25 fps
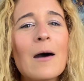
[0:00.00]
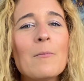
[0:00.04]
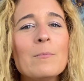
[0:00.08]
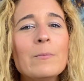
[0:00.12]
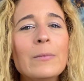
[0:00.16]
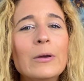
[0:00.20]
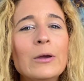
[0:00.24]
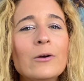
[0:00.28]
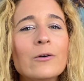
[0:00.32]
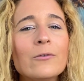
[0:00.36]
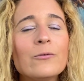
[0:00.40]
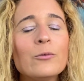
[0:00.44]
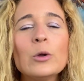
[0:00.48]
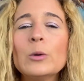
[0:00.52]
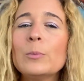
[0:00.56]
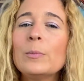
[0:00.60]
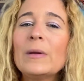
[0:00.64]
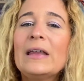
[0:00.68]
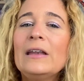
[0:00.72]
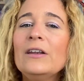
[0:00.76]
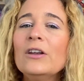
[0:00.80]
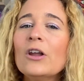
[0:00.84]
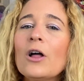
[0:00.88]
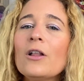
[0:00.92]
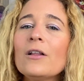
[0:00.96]
move would be
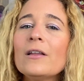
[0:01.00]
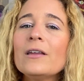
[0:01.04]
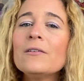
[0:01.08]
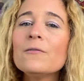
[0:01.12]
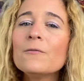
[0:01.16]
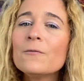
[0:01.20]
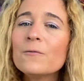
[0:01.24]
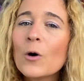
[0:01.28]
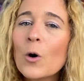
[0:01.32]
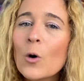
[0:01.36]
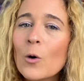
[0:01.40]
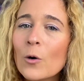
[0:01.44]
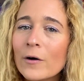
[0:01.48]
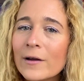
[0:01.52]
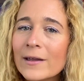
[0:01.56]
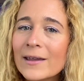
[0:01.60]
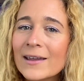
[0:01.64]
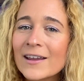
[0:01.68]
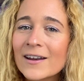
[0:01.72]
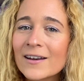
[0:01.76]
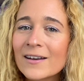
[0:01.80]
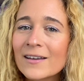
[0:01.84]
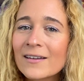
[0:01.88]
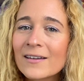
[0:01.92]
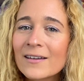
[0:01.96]
null and
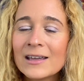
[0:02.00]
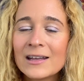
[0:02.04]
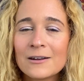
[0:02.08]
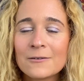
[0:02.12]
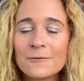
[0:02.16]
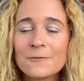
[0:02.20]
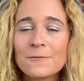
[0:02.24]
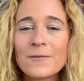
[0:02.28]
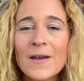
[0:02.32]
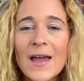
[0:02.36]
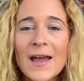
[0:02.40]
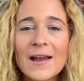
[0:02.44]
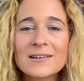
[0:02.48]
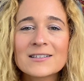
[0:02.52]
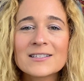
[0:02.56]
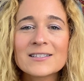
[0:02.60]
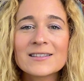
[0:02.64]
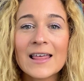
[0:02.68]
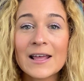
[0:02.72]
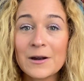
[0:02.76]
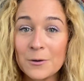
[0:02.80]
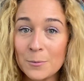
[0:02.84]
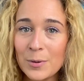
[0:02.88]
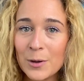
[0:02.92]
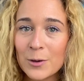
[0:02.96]
void. In fact,
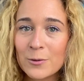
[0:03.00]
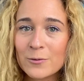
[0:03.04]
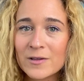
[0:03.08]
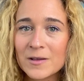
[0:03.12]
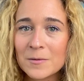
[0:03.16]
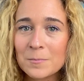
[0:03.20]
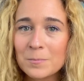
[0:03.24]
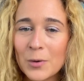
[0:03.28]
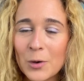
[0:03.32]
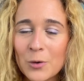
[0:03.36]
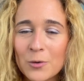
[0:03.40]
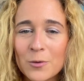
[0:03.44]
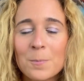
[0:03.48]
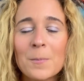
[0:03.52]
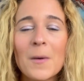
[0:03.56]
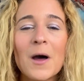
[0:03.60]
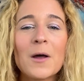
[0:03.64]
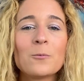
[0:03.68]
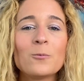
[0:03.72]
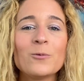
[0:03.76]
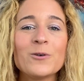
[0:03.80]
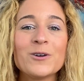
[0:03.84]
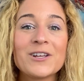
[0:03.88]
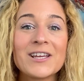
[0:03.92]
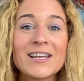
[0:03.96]
that opposing
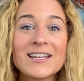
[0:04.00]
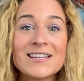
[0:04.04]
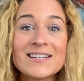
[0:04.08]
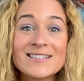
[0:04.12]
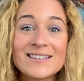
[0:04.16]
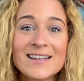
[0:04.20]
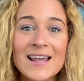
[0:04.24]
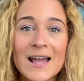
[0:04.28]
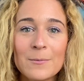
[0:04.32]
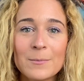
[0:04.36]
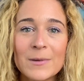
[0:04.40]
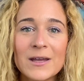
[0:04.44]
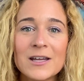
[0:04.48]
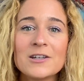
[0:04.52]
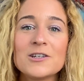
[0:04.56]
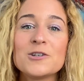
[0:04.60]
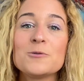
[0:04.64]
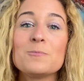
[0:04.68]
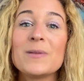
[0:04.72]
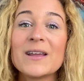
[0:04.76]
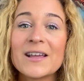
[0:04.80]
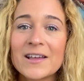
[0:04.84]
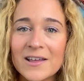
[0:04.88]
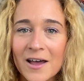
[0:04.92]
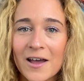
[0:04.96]
Pokemon would get damage
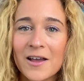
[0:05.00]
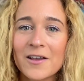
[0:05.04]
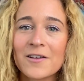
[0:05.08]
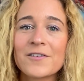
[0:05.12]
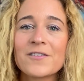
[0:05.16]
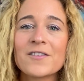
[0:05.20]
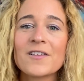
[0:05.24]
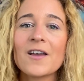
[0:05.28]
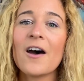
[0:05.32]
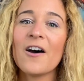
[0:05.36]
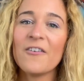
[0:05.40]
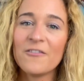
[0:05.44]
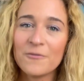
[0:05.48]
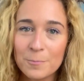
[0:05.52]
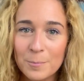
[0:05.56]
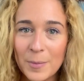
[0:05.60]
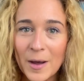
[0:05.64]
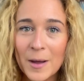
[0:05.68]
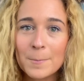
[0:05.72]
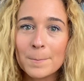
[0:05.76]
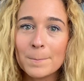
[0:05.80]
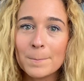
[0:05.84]
because of Bum